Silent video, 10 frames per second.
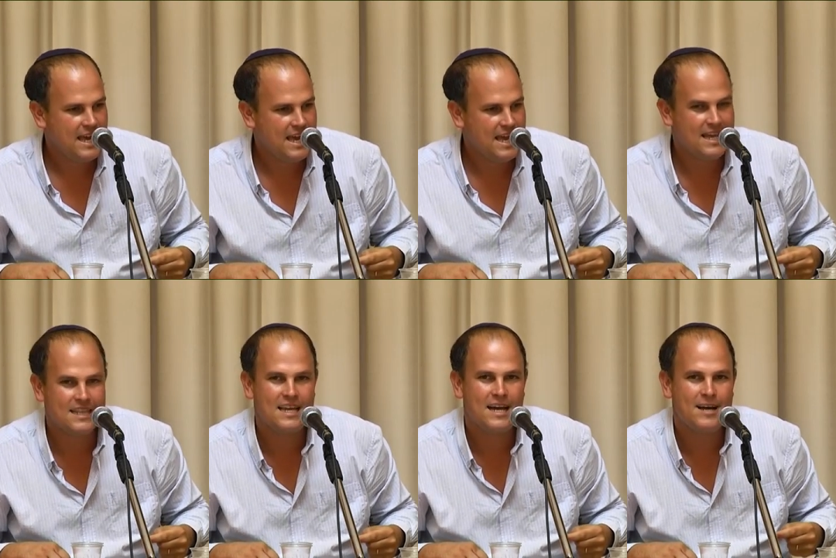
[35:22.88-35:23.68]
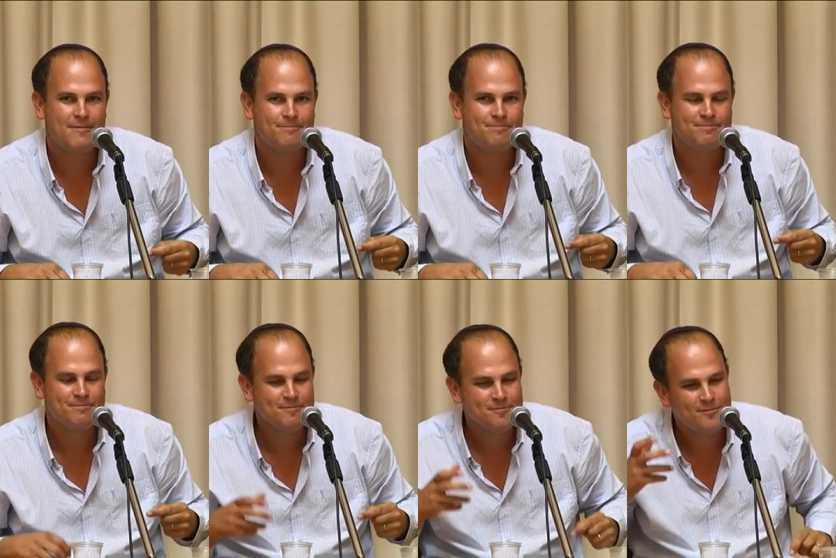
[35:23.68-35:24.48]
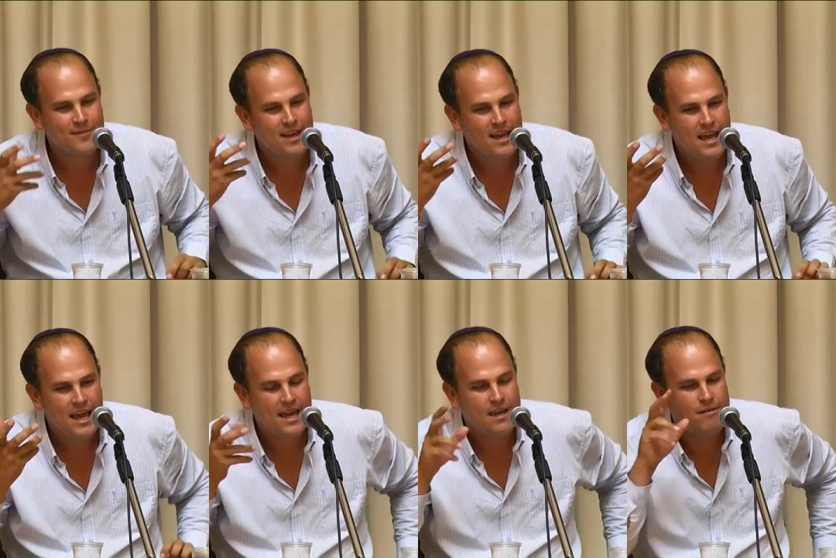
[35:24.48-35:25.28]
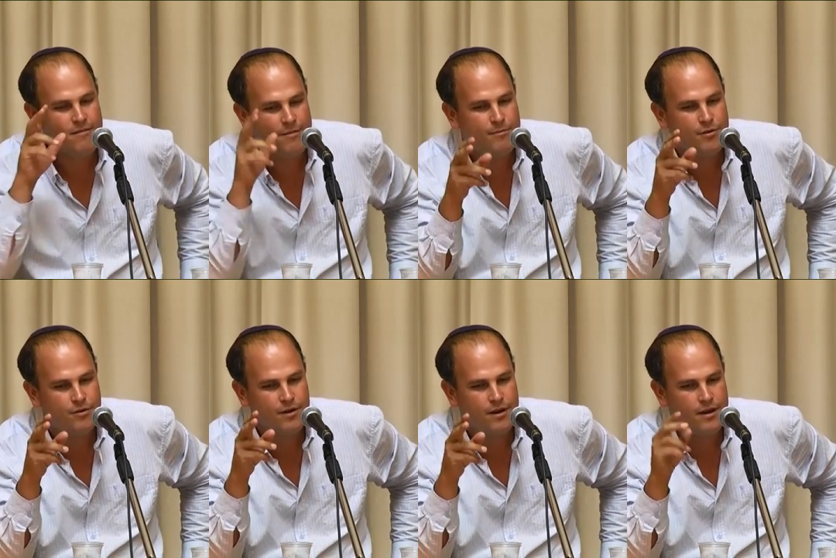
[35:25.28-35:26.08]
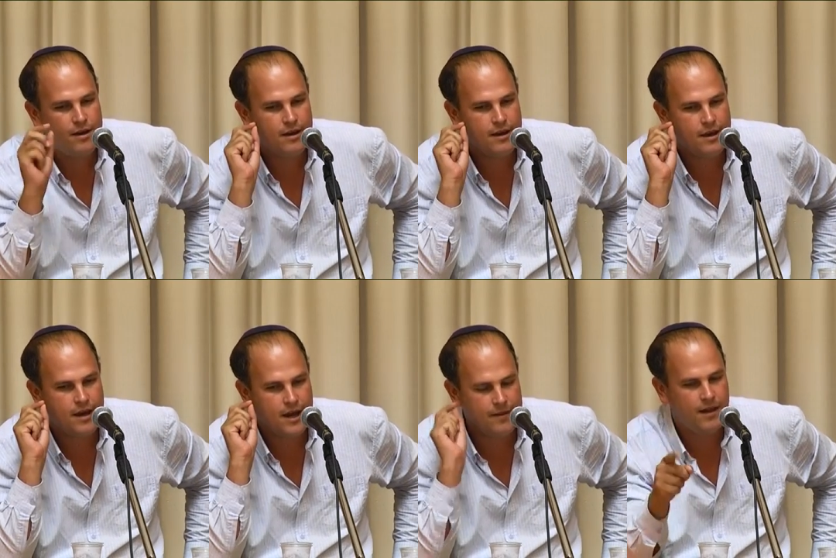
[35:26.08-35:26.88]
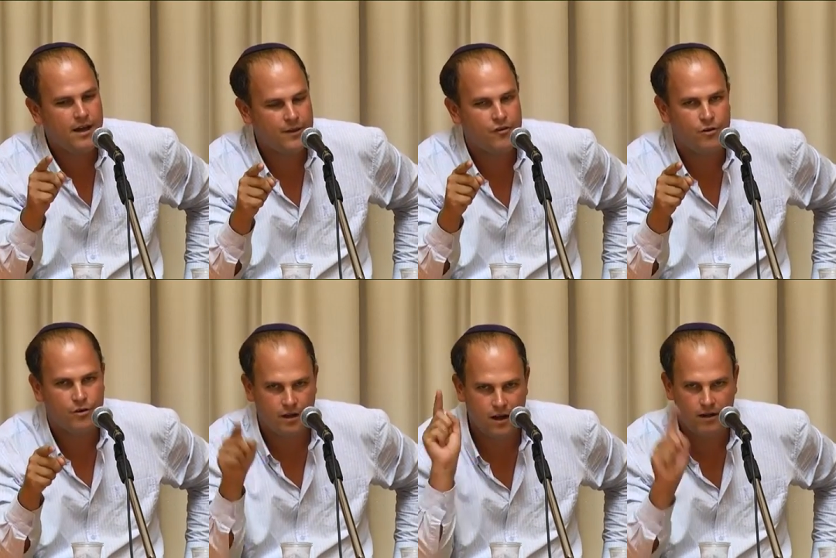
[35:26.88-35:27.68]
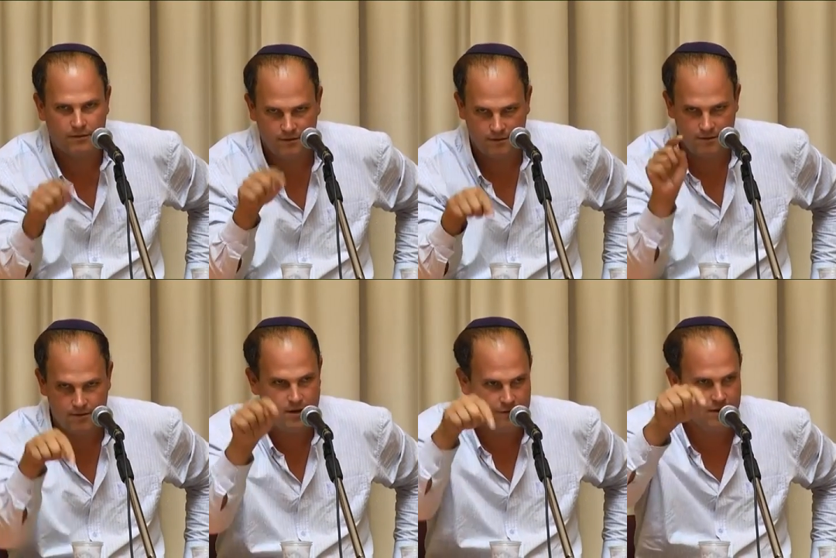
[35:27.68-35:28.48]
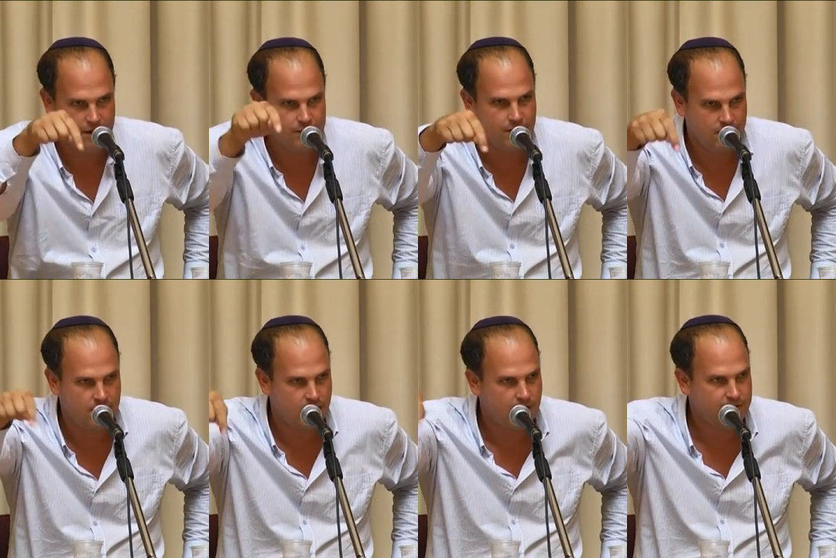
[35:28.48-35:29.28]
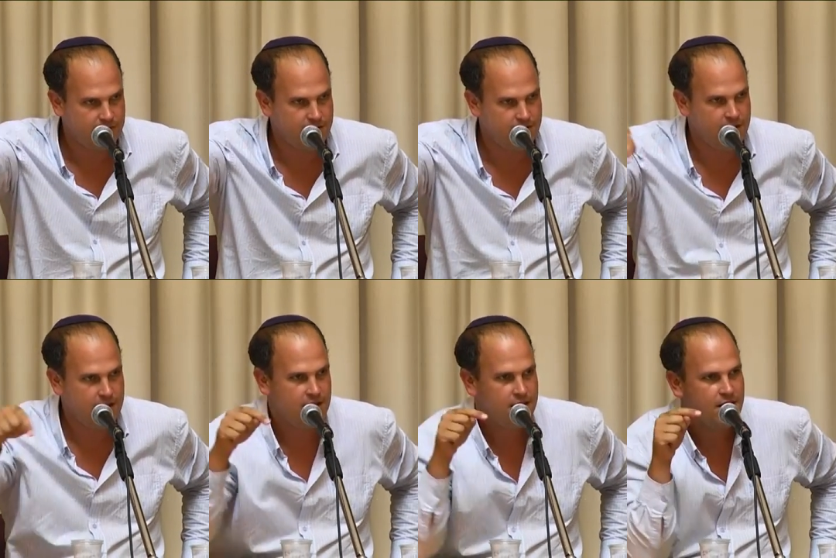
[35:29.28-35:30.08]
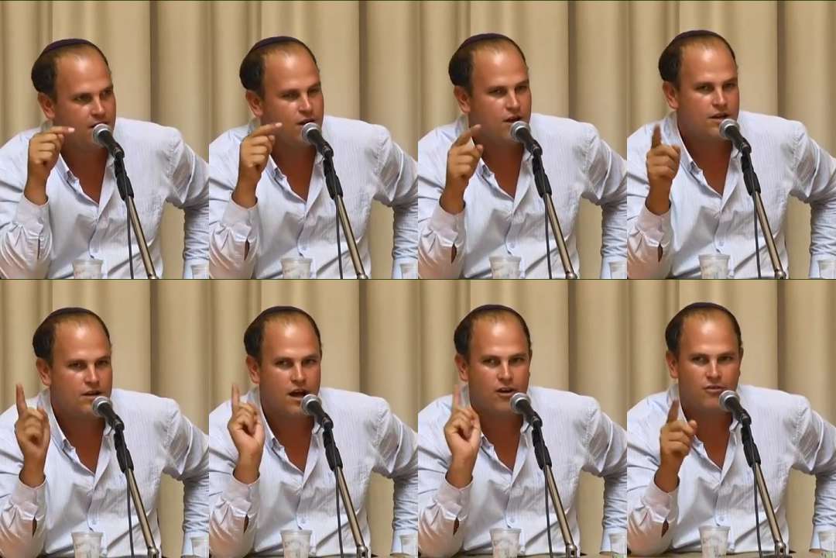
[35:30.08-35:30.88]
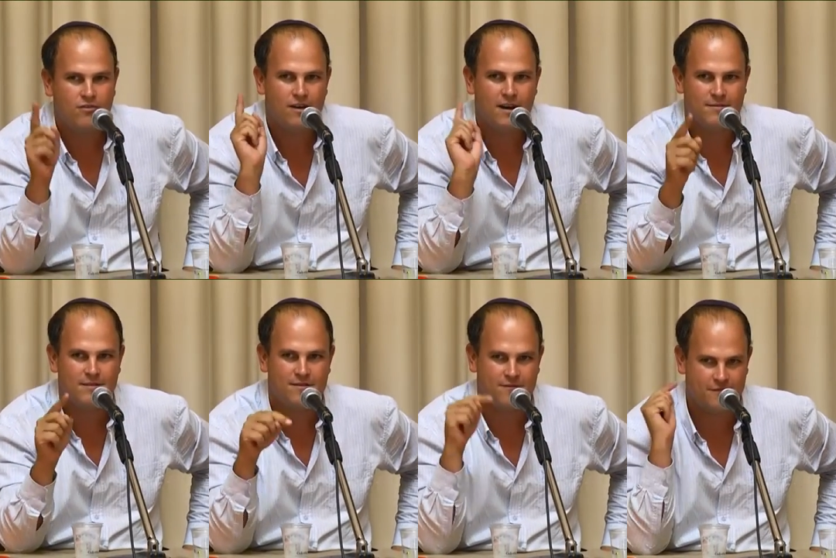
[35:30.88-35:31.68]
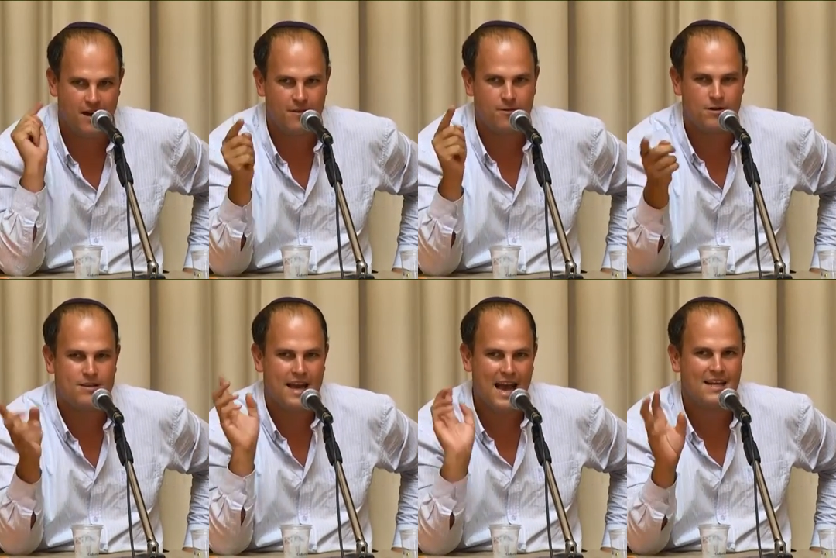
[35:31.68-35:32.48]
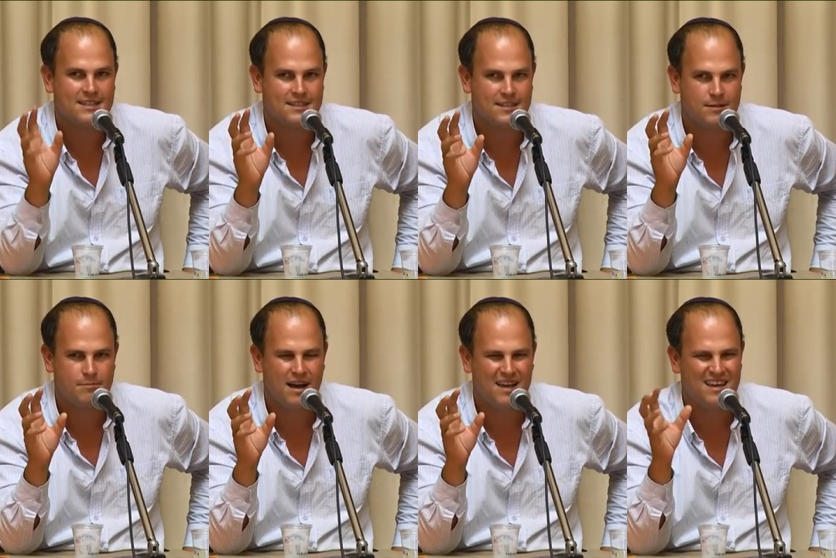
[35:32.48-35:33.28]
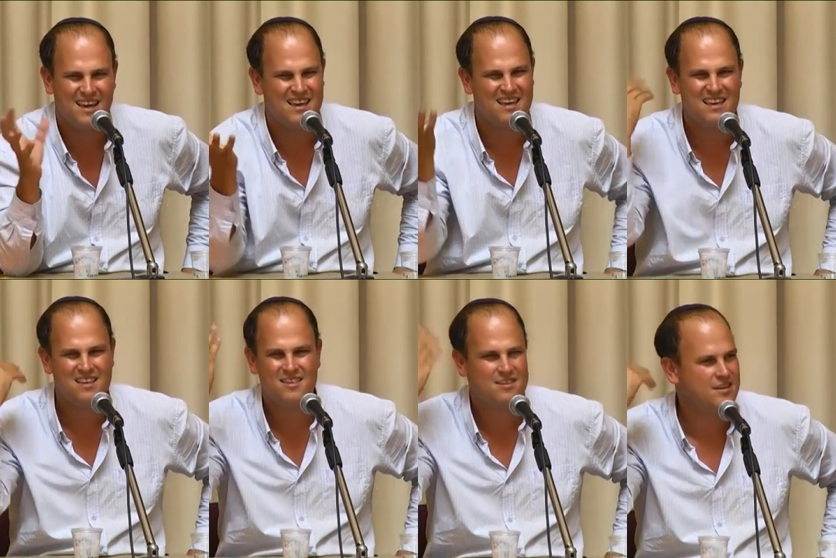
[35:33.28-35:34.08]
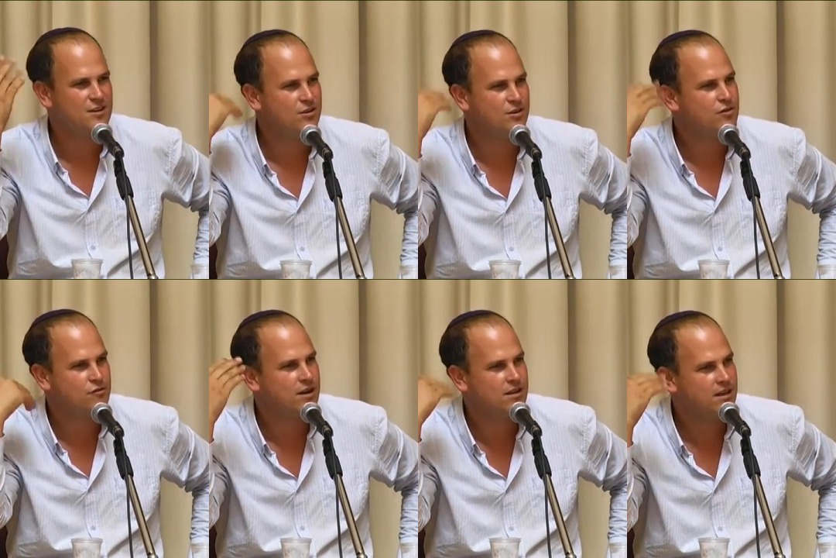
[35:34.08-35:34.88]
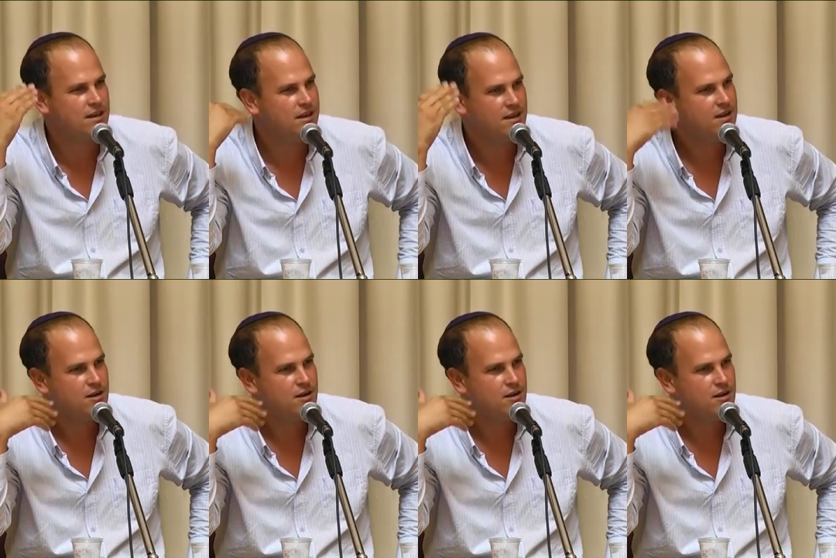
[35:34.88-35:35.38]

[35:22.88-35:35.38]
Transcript: And I remember in the Chadashot on TV, Nachshon Vaxman's father was asked by a cynical Israeli